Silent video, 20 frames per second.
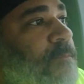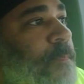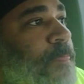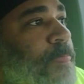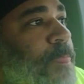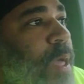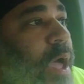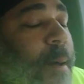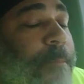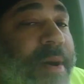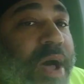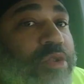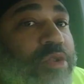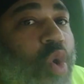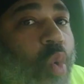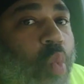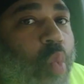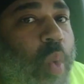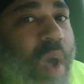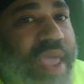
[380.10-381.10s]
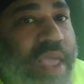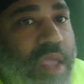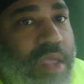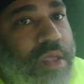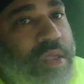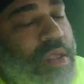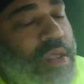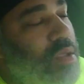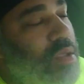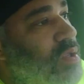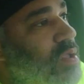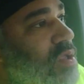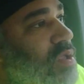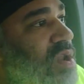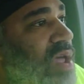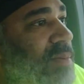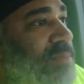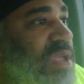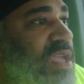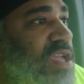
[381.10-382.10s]
about the weight. You know what I
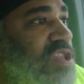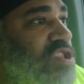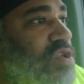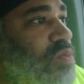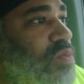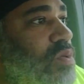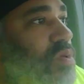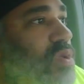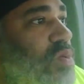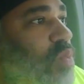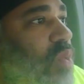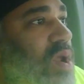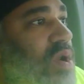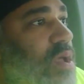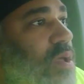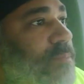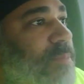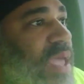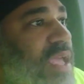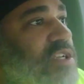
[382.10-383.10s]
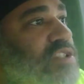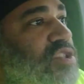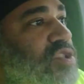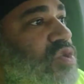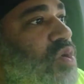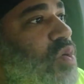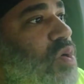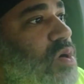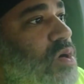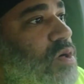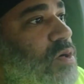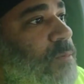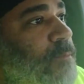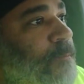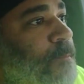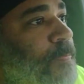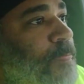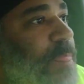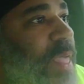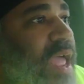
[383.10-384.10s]
mean? You want to make sure
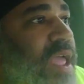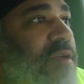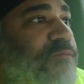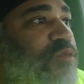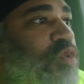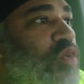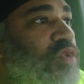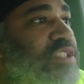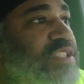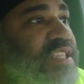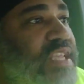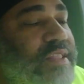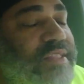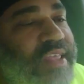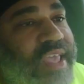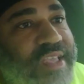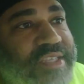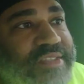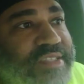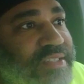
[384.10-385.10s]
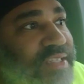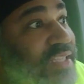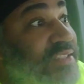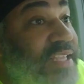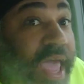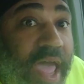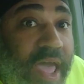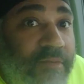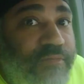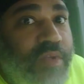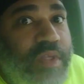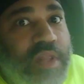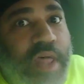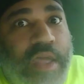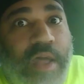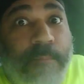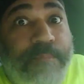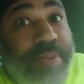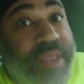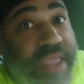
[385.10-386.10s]
that if you see things that's heavy, like a
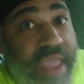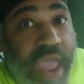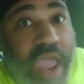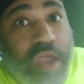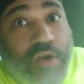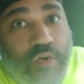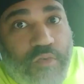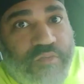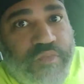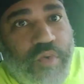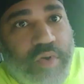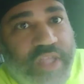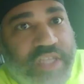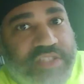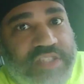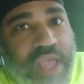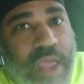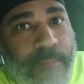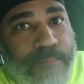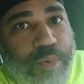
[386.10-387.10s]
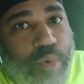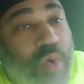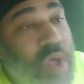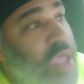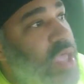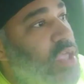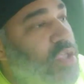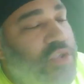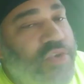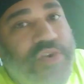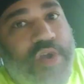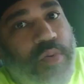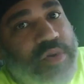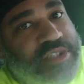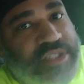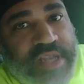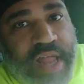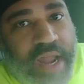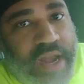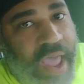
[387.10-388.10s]
piano, for an example, you know it's not
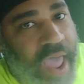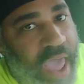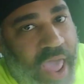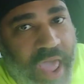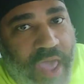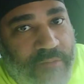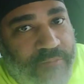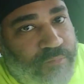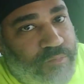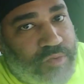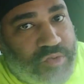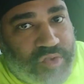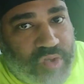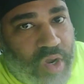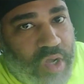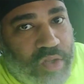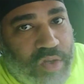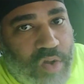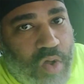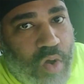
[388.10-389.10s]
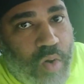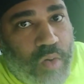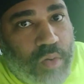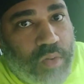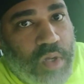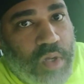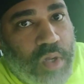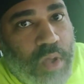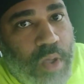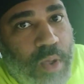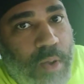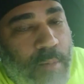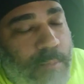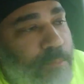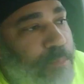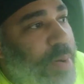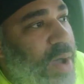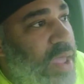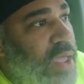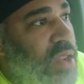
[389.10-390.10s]
a half truckload,
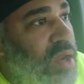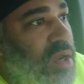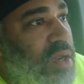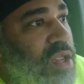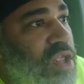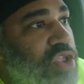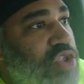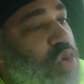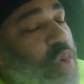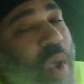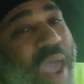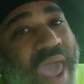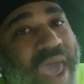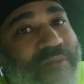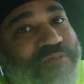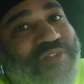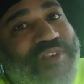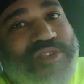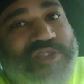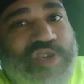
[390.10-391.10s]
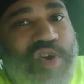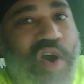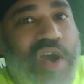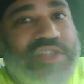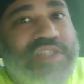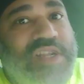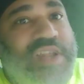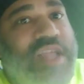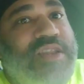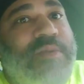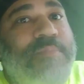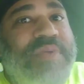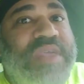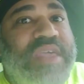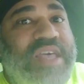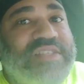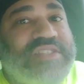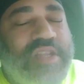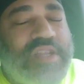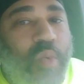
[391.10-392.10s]
but you have to charge it like that because of
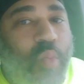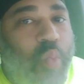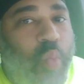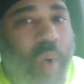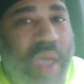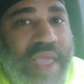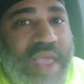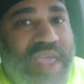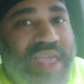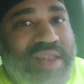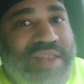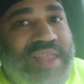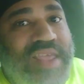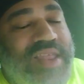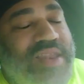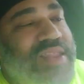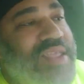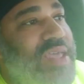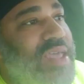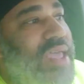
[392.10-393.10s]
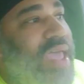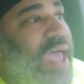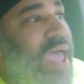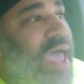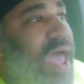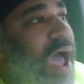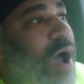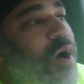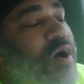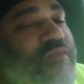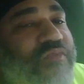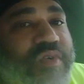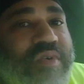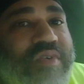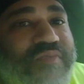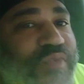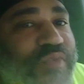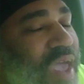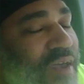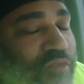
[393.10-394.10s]
the weight. And then, however, if you
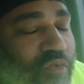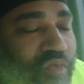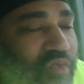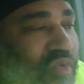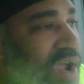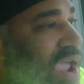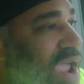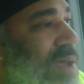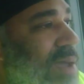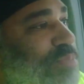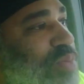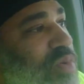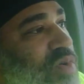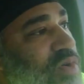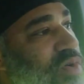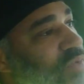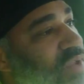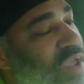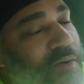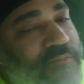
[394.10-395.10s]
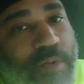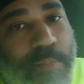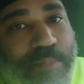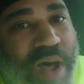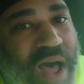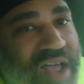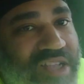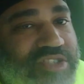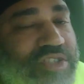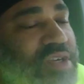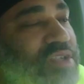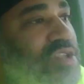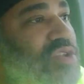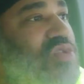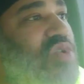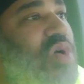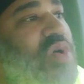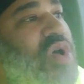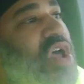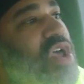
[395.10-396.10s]
have a ramp or if you have a box truck, you know,
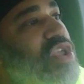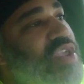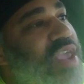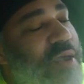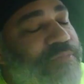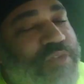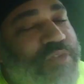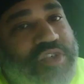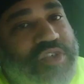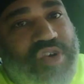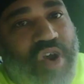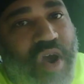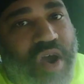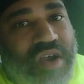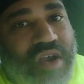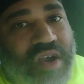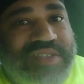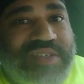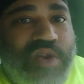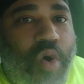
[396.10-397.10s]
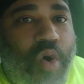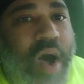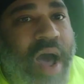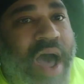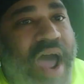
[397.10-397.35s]
you have to charge a little higher